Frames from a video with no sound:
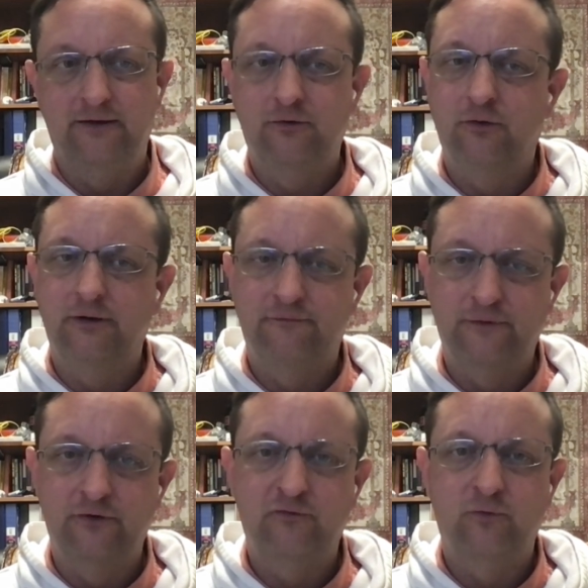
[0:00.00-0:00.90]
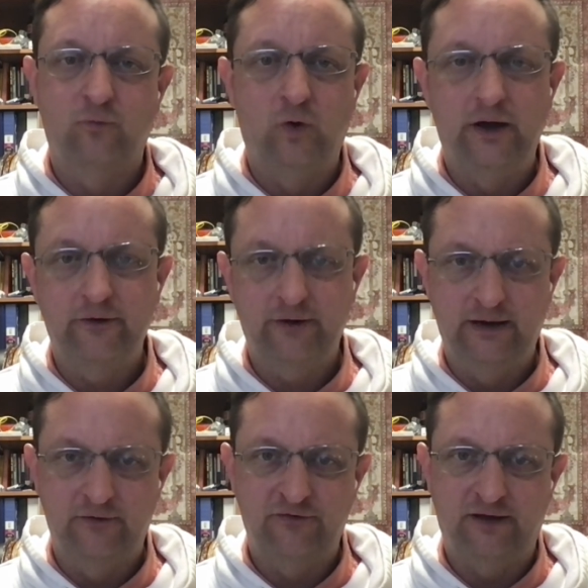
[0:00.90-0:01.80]
going first with water
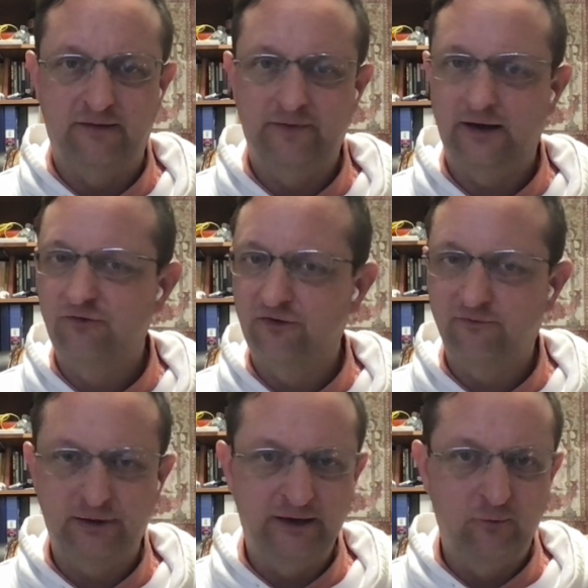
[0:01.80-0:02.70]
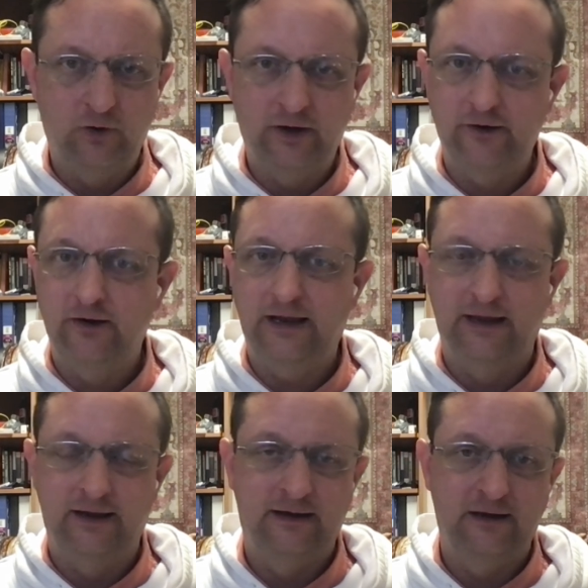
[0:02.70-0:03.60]
and a shop vac. Just plain water
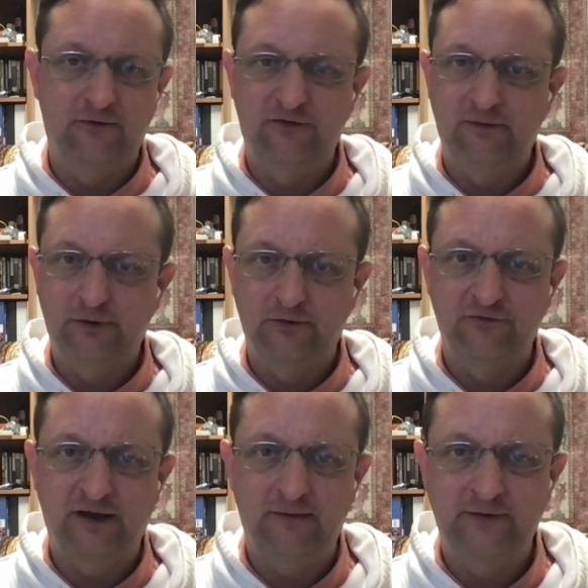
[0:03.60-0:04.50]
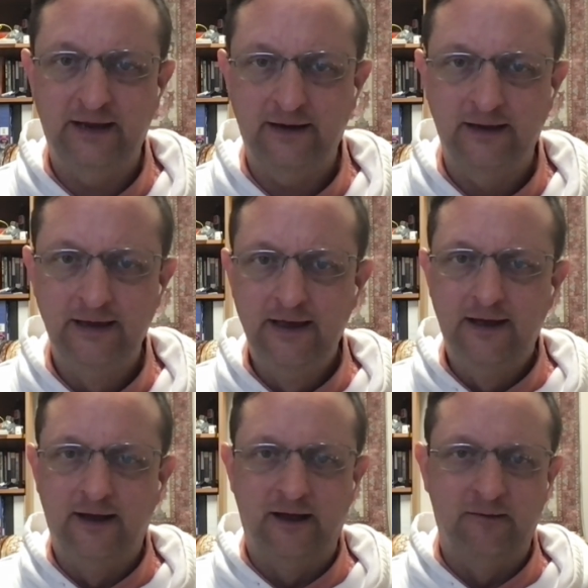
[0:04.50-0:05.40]
and get a cheap little shop vac.
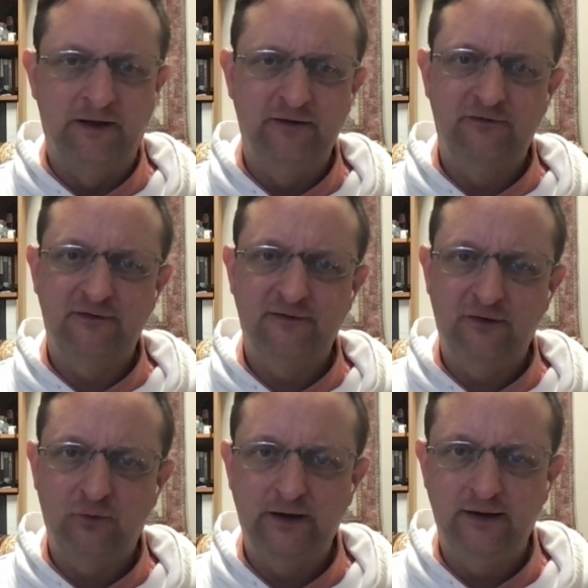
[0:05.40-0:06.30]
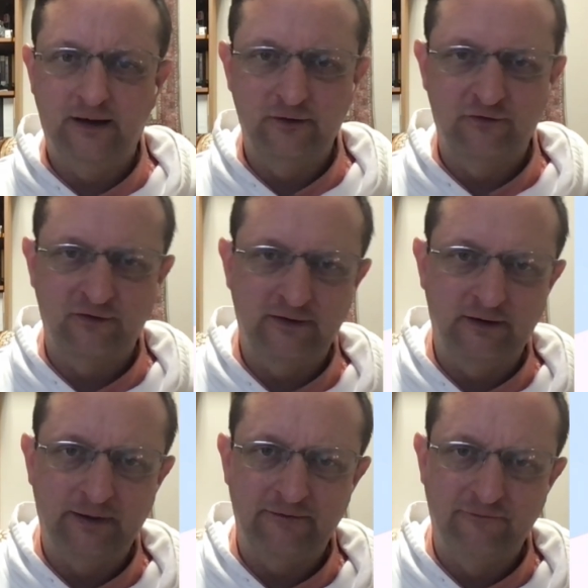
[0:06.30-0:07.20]
I used to say $20. They're
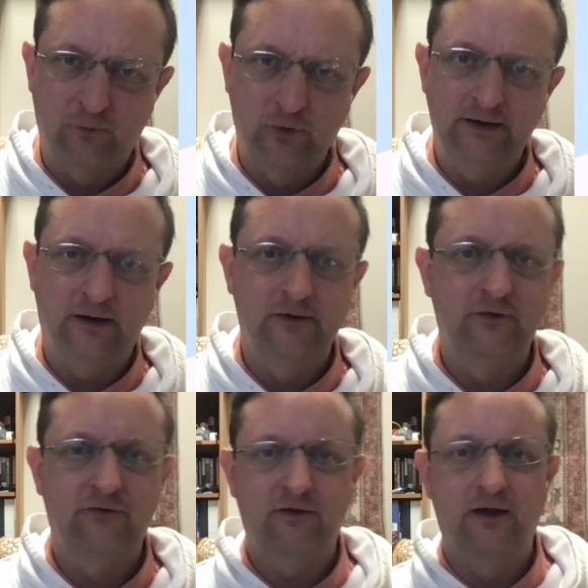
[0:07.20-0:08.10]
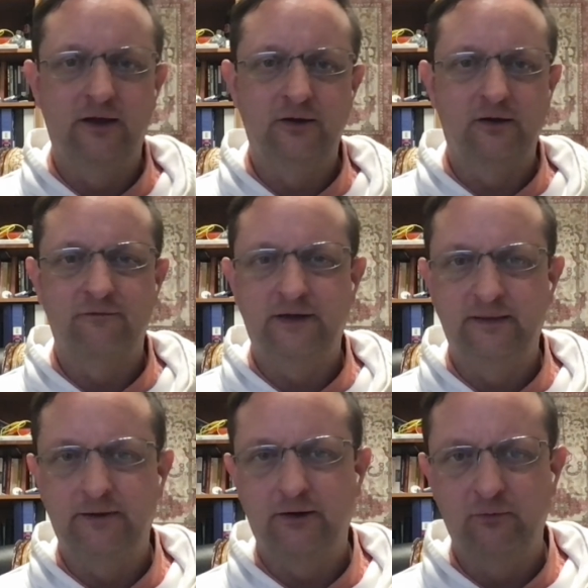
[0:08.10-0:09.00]
now about $40. You can find
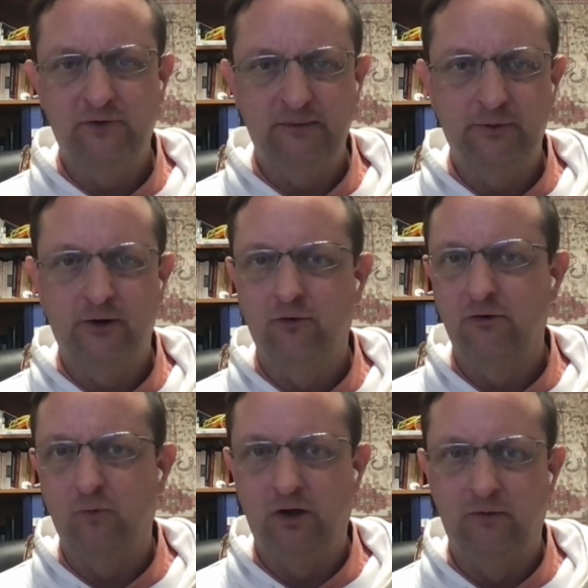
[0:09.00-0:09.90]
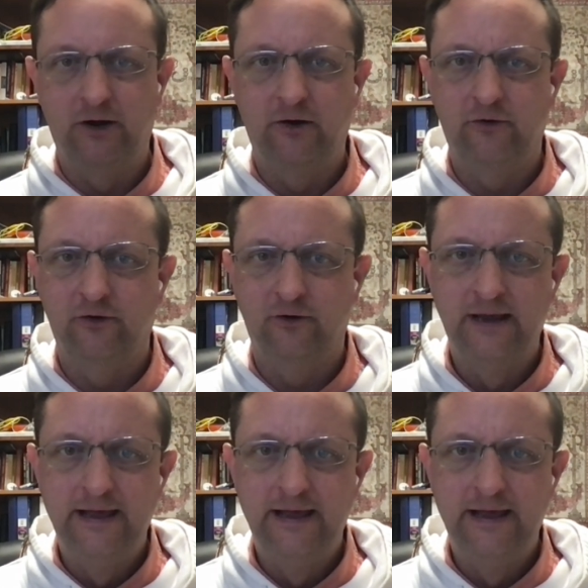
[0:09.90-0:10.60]
them at Home Depot or Walmart or